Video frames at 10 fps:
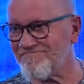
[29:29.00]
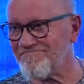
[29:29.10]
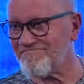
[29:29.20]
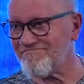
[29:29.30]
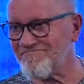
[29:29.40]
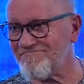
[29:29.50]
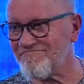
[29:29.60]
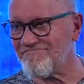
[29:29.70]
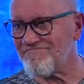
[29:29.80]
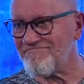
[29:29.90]

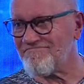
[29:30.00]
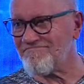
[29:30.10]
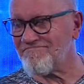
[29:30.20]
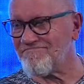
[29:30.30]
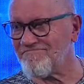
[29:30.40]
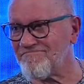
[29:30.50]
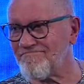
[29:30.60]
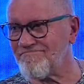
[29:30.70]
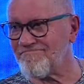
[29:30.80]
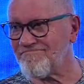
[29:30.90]

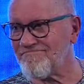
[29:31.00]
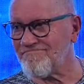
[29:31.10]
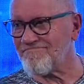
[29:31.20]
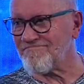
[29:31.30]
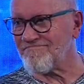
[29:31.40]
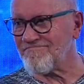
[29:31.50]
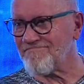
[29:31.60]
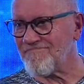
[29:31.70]
(silence)